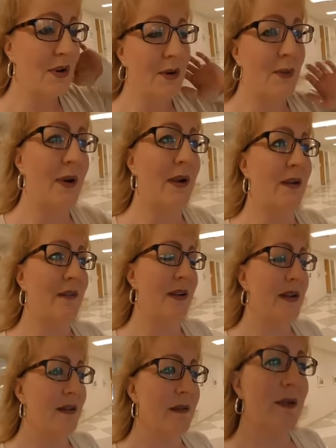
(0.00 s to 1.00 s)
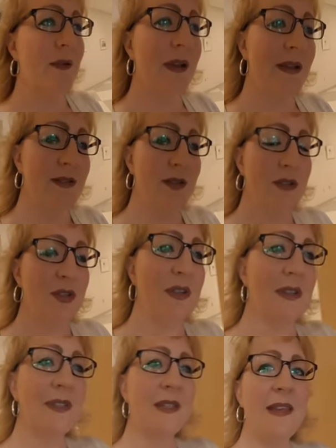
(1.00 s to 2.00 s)
going to walk over here real quick so that you
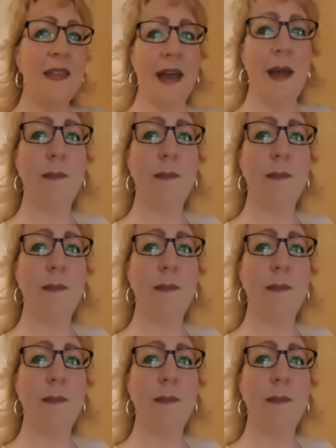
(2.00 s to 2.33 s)
can see that.